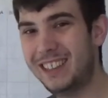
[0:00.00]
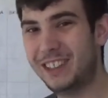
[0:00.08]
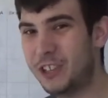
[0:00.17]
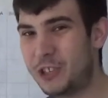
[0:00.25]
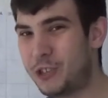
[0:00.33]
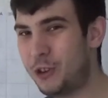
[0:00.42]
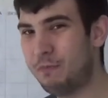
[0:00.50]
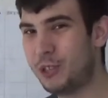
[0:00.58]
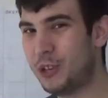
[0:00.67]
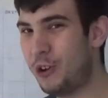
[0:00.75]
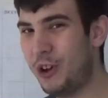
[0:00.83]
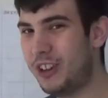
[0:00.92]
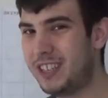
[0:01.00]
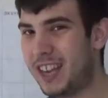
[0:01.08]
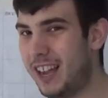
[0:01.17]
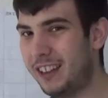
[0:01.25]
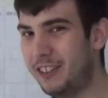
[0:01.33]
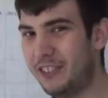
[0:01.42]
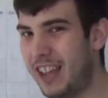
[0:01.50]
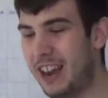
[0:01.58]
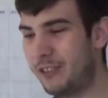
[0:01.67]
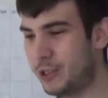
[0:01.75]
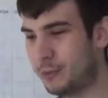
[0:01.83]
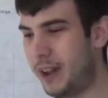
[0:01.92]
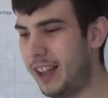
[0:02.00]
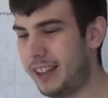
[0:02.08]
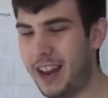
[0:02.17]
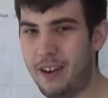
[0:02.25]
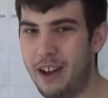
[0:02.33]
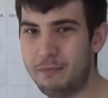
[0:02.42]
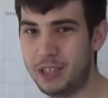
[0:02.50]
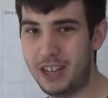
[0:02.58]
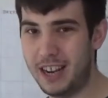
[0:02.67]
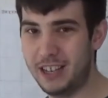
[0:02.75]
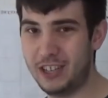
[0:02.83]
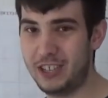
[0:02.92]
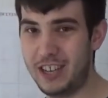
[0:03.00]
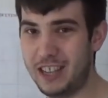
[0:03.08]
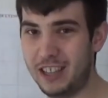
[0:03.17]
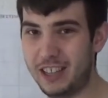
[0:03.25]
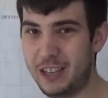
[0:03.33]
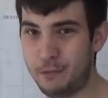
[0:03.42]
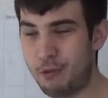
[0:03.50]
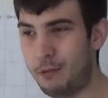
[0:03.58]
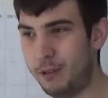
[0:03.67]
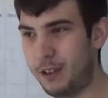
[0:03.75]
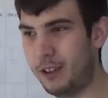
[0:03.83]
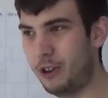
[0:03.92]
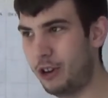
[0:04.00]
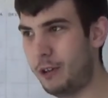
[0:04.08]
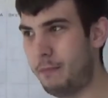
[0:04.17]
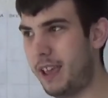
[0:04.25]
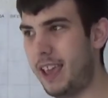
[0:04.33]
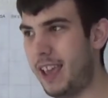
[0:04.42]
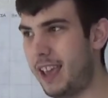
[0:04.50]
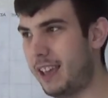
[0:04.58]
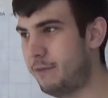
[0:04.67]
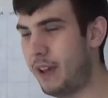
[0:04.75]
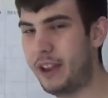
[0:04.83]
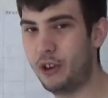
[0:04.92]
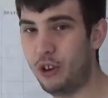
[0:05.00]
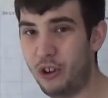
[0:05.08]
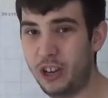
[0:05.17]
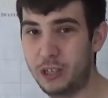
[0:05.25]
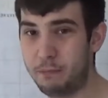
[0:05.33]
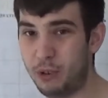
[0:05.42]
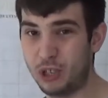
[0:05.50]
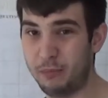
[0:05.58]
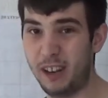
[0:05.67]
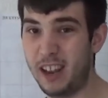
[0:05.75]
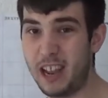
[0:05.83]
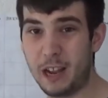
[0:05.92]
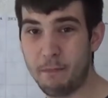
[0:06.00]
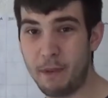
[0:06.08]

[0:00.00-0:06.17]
there's some sort of talent there as well now. I'm starting to see that it's probably going to be Van Dorn is possibly like a